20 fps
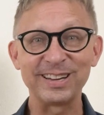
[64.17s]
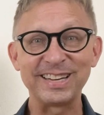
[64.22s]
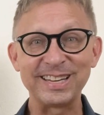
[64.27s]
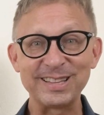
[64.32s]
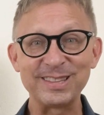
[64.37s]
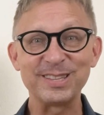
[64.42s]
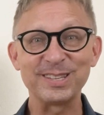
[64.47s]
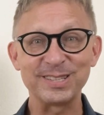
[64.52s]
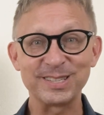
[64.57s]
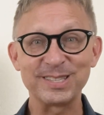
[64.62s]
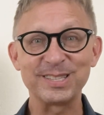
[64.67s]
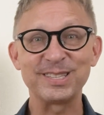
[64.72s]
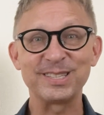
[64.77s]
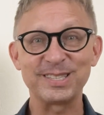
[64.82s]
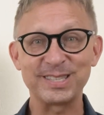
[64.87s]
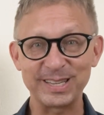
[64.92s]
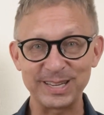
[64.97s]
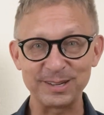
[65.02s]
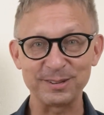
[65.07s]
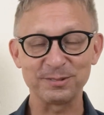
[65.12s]
in this
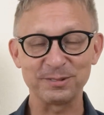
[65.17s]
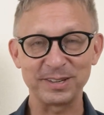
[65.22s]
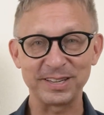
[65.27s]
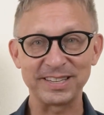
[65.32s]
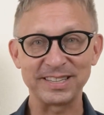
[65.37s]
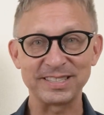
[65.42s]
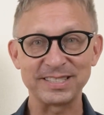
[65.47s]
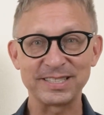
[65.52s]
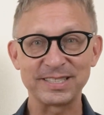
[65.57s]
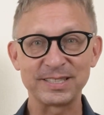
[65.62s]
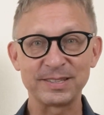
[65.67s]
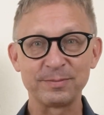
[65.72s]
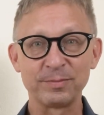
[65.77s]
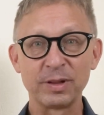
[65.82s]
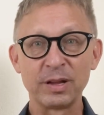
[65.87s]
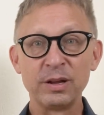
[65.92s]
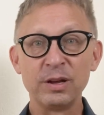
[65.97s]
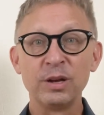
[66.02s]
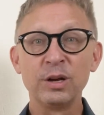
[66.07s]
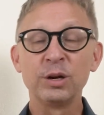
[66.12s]
series.
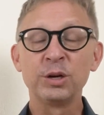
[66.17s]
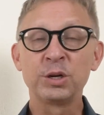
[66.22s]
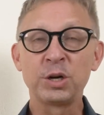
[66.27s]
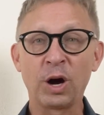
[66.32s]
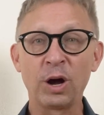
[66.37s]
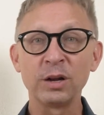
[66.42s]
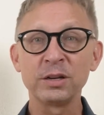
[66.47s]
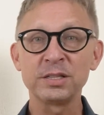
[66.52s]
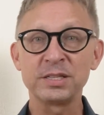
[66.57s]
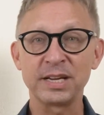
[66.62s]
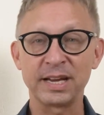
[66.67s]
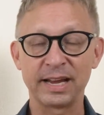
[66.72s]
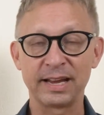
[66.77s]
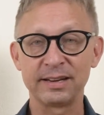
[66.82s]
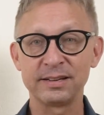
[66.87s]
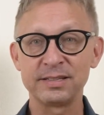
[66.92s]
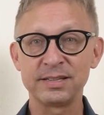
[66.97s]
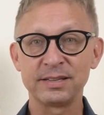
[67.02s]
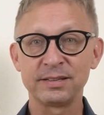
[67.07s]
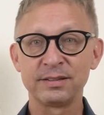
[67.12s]

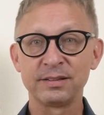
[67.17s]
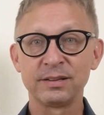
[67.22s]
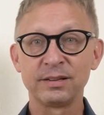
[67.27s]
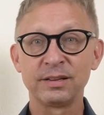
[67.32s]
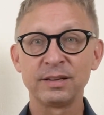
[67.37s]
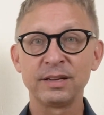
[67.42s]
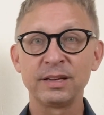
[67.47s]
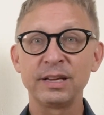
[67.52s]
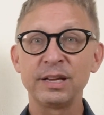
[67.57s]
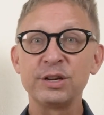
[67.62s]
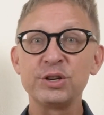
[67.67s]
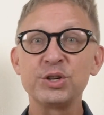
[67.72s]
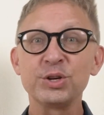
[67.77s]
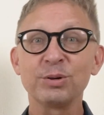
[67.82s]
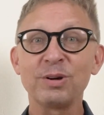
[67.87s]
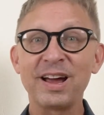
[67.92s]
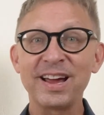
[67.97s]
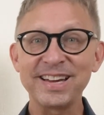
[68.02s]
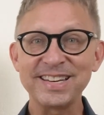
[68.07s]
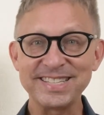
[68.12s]
Content is
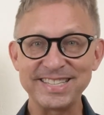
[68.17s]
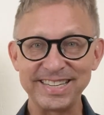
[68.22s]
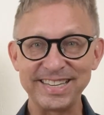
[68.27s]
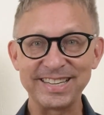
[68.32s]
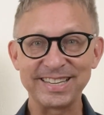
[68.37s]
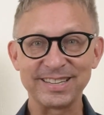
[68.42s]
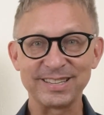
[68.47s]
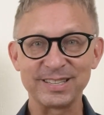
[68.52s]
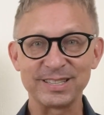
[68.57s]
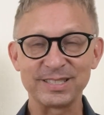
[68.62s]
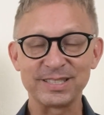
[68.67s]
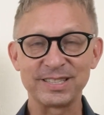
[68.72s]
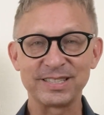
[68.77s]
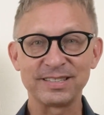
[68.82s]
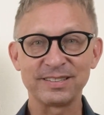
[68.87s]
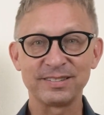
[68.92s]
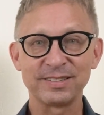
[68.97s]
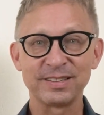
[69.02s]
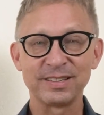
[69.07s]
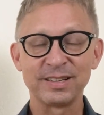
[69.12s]
your ideas,